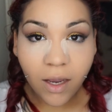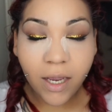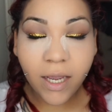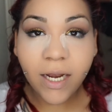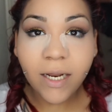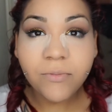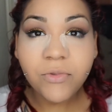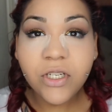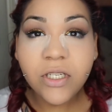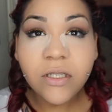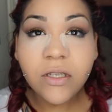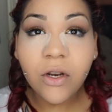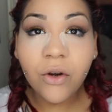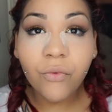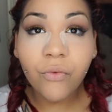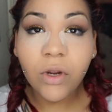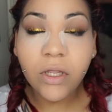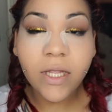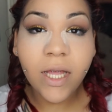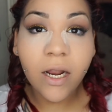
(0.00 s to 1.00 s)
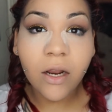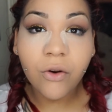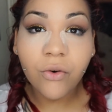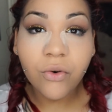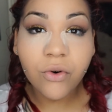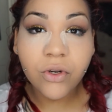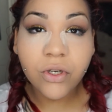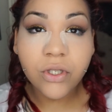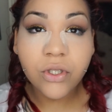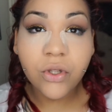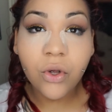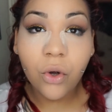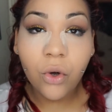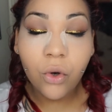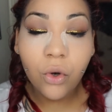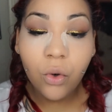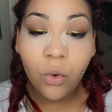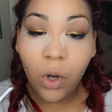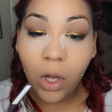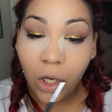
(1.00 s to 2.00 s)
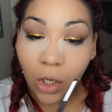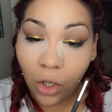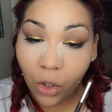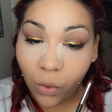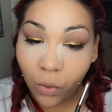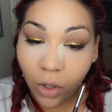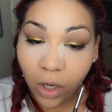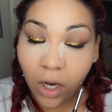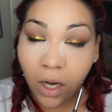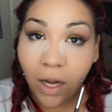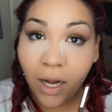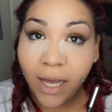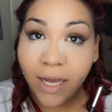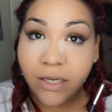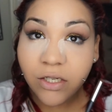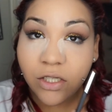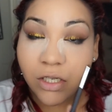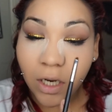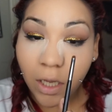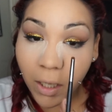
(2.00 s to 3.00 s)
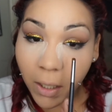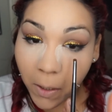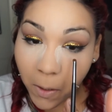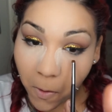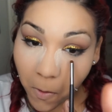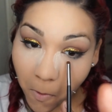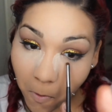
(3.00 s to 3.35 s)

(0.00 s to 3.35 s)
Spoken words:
And I'm just gonna run that across the whole lower lash line.